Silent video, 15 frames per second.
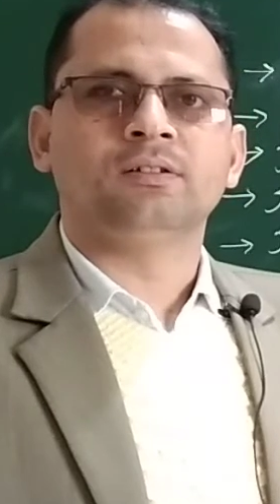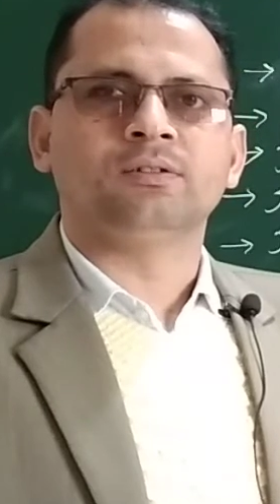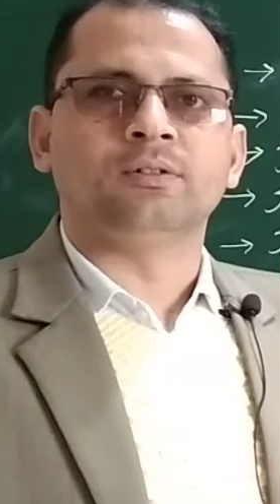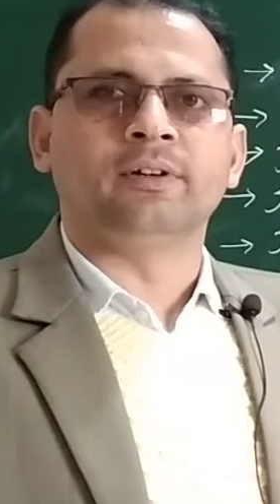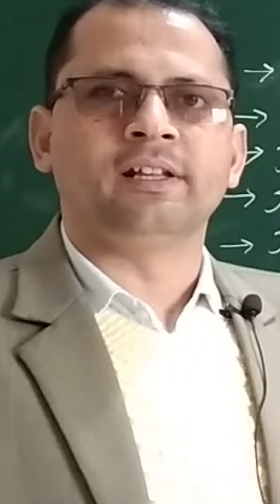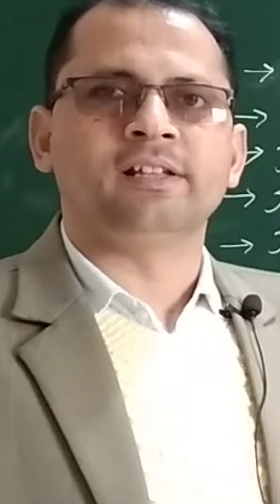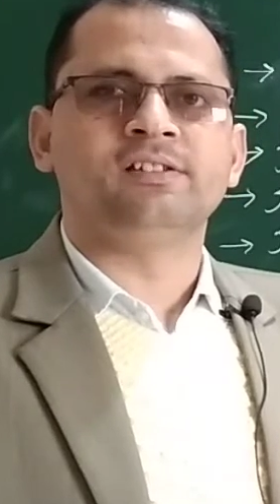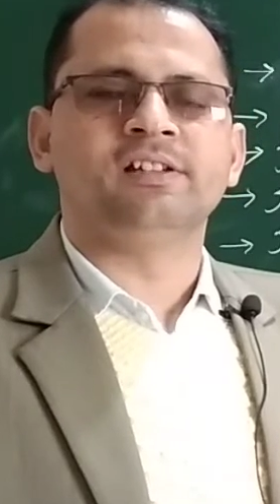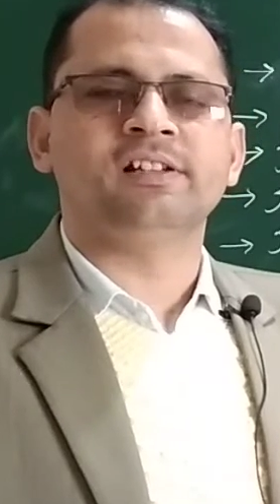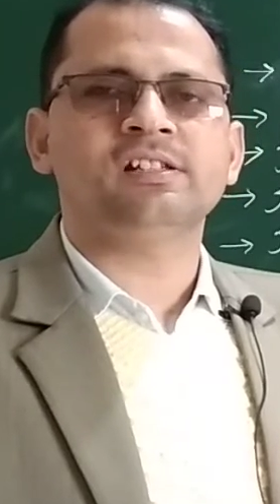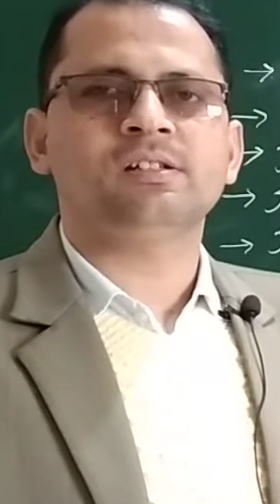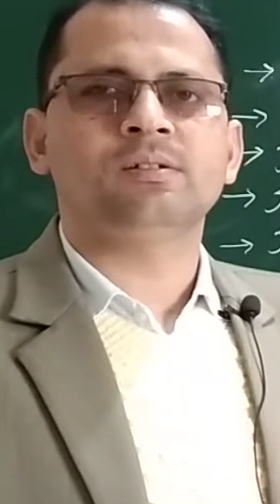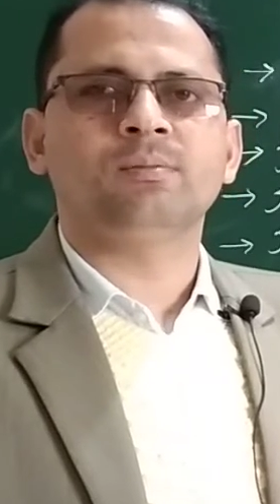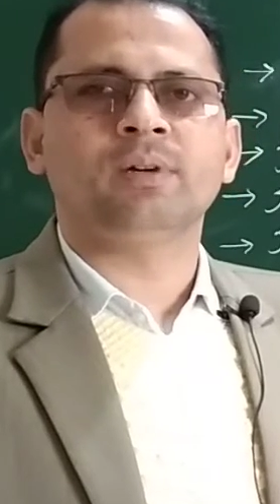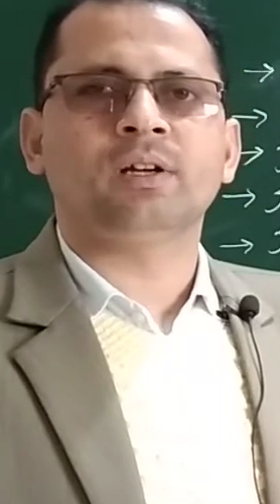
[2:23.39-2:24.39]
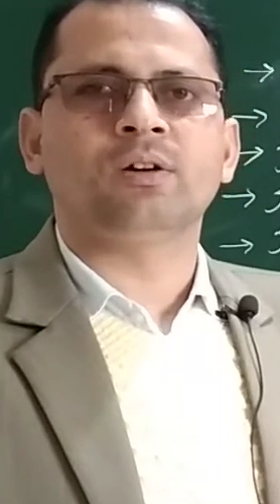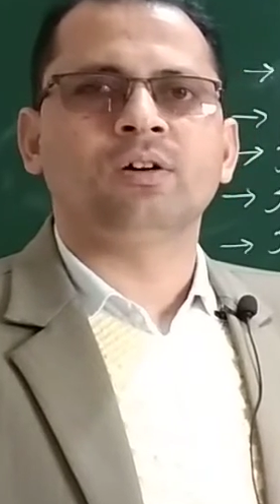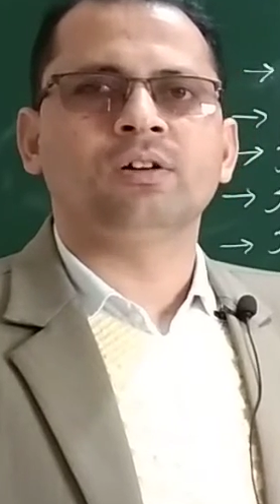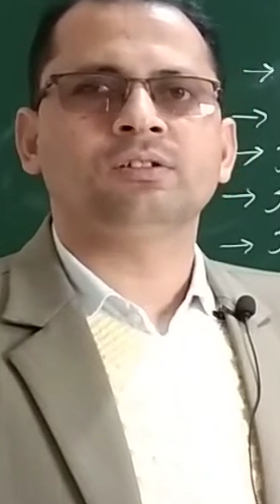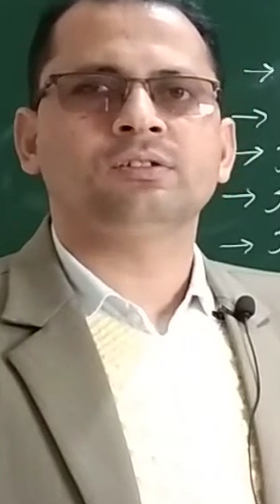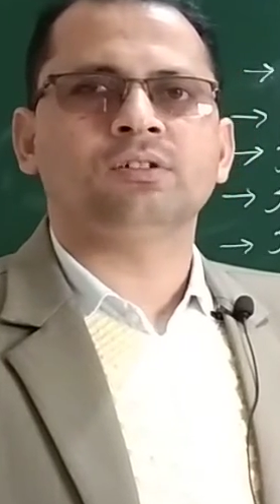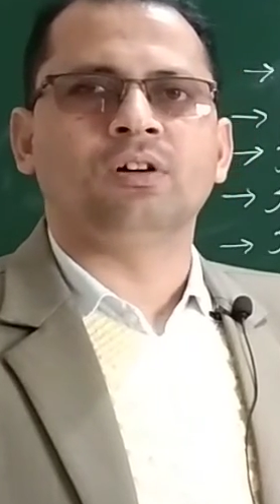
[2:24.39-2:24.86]
So it is just
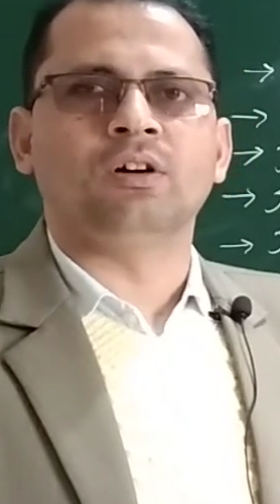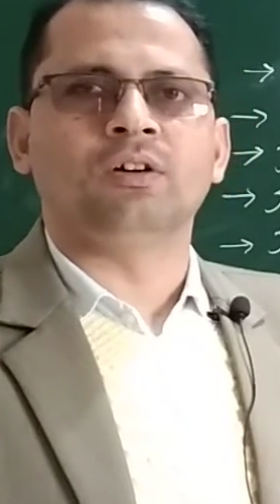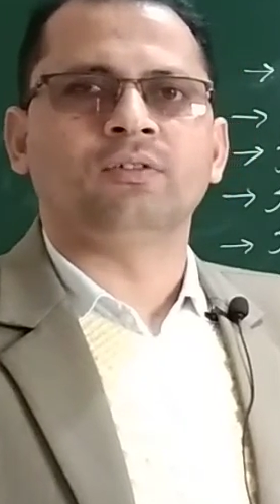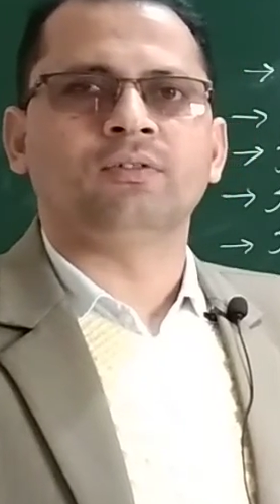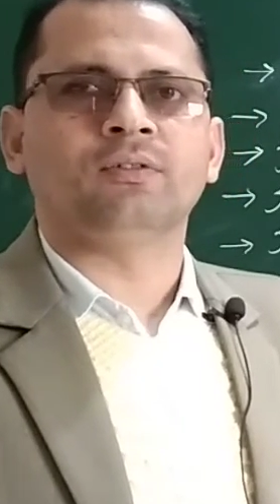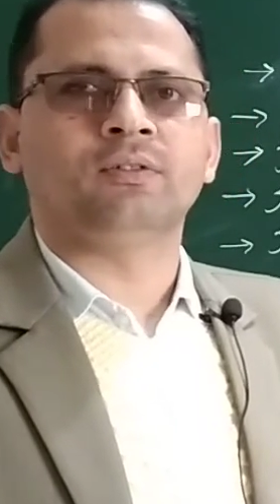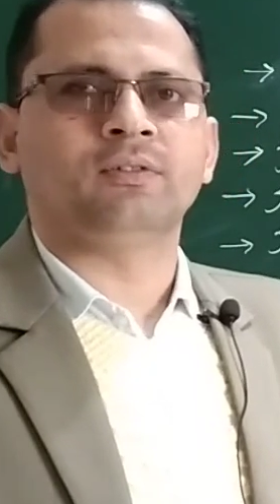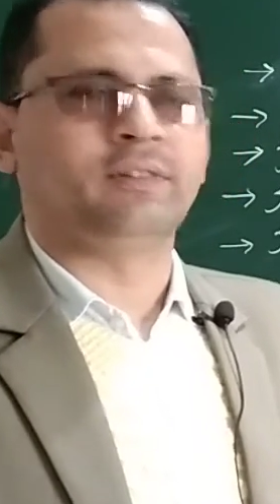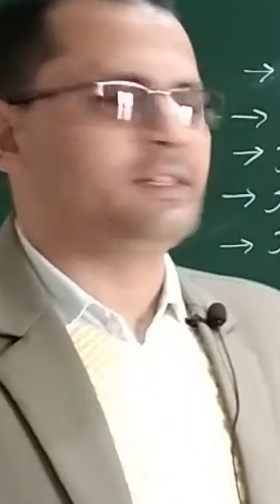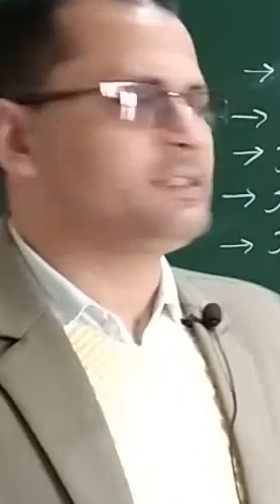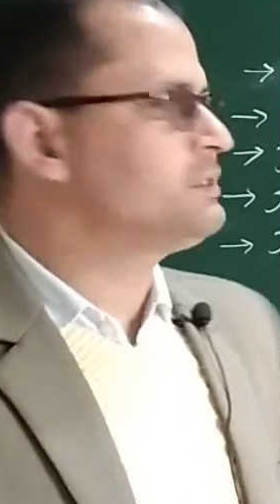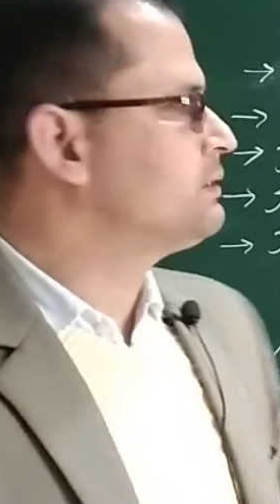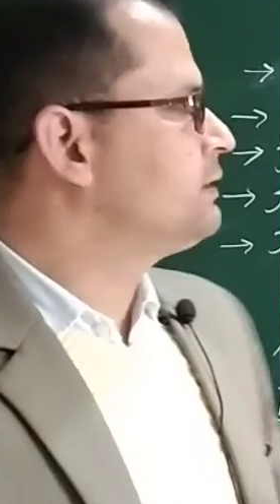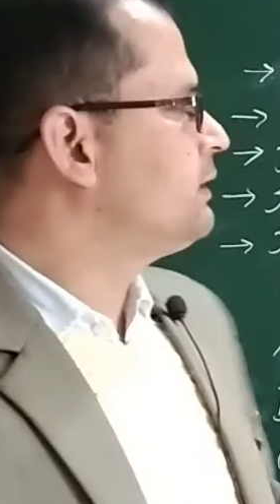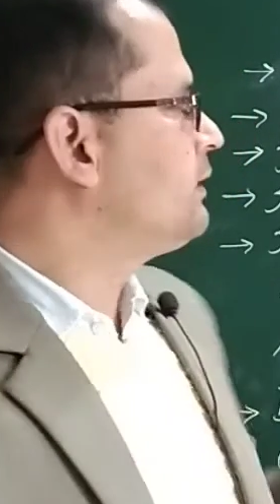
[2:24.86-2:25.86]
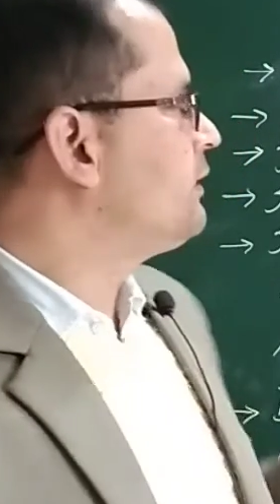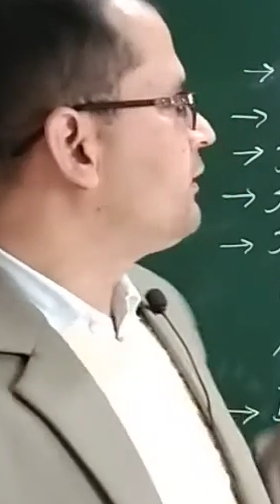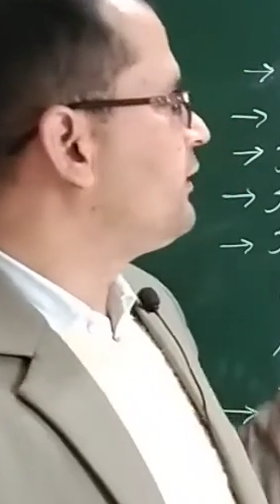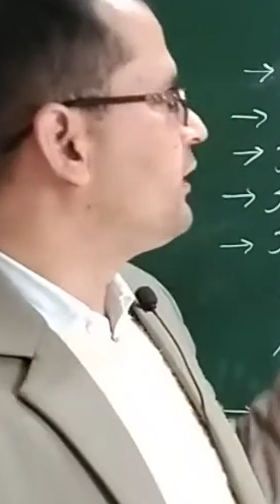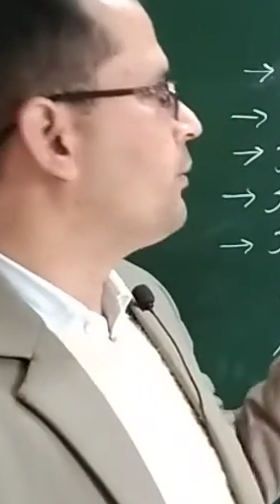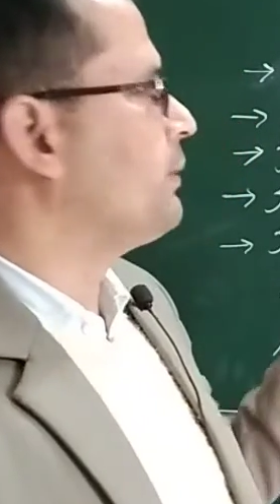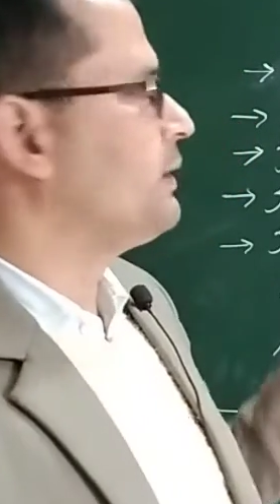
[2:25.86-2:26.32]
because of this
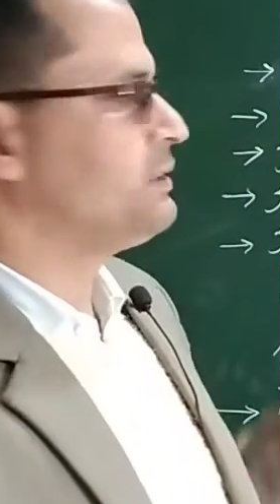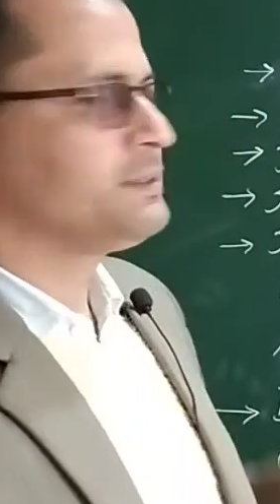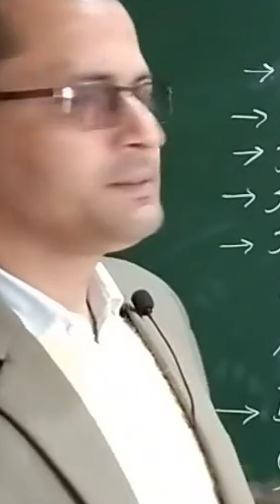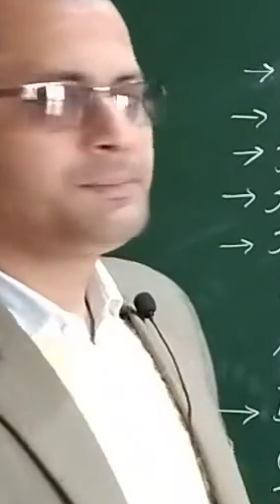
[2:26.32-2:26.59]
dermis.